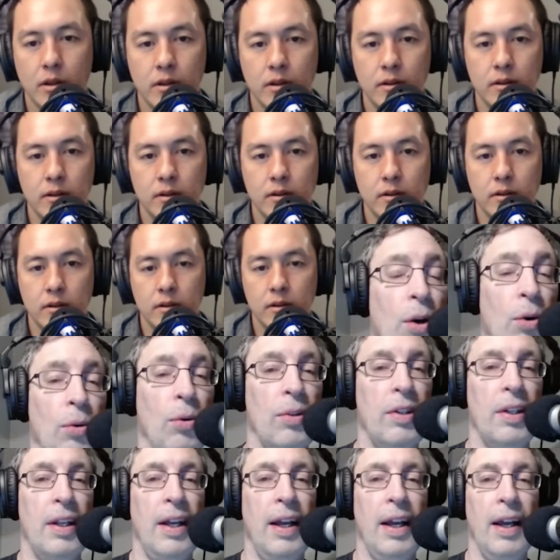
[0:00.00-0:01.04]
No, they
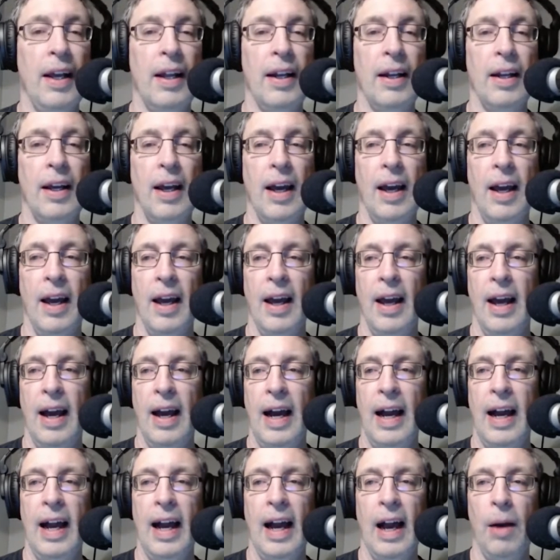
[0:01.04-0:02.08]
don't. And
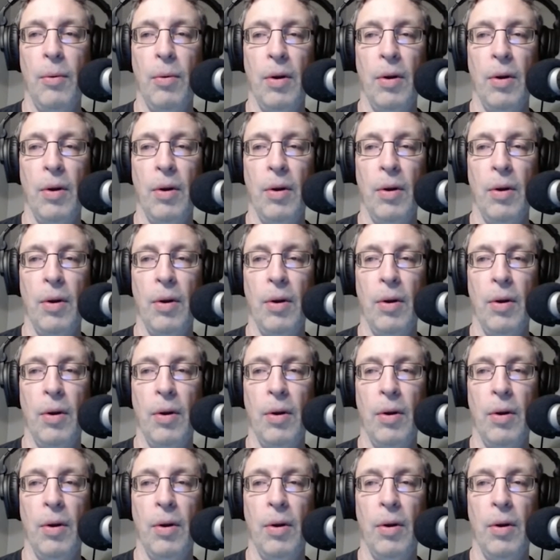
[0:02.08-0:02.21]
I